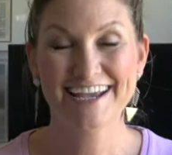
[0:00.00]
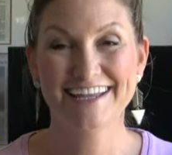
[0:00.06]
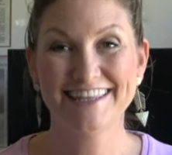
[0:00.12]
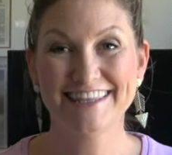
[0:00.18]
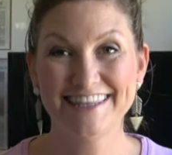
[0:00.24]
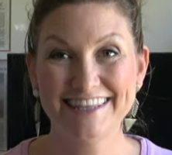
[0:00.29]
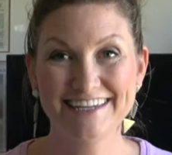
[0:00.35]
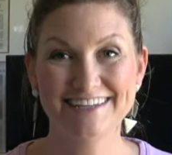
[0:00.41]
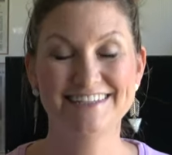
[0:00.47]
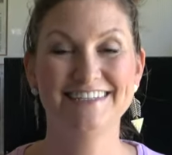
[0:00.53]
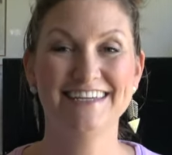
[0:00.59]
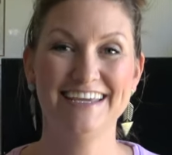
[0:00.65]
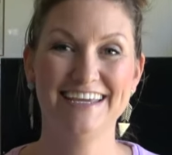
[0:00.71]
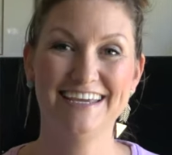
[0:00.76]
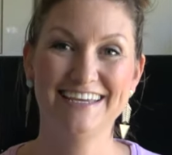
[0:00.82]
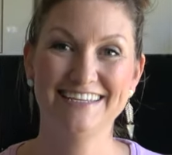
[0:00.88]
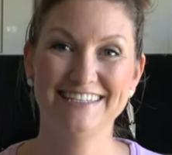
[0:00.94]
this
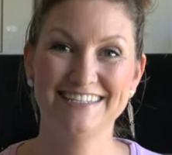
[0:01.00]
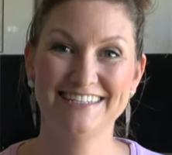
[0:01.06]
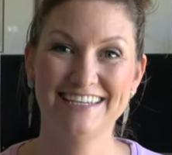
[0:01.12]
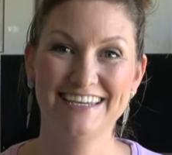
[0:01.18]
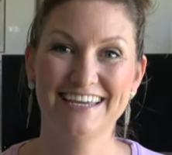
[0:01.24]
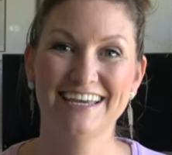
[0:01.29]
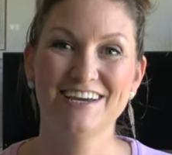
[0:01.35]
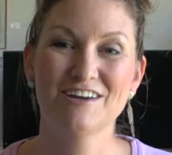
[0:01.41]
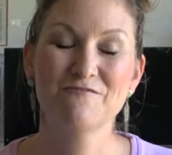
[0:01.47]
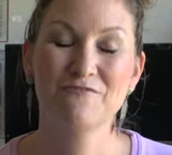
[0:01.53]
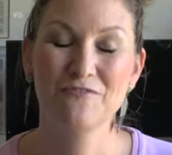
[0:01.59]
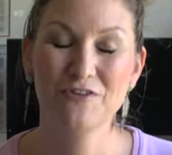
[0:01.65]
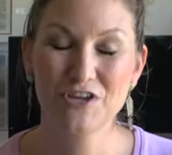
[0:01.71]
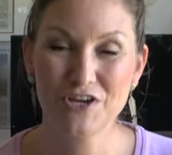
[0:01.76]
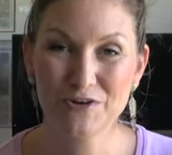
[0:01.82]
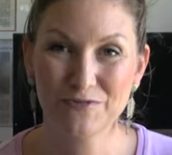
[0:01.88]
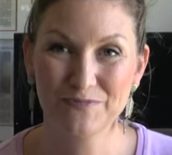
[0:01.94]
is for
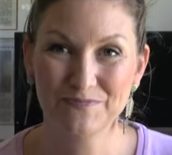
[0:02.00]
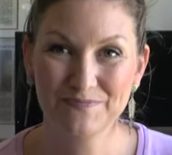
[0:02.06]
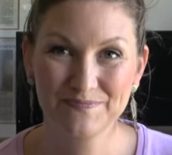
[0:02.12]
you.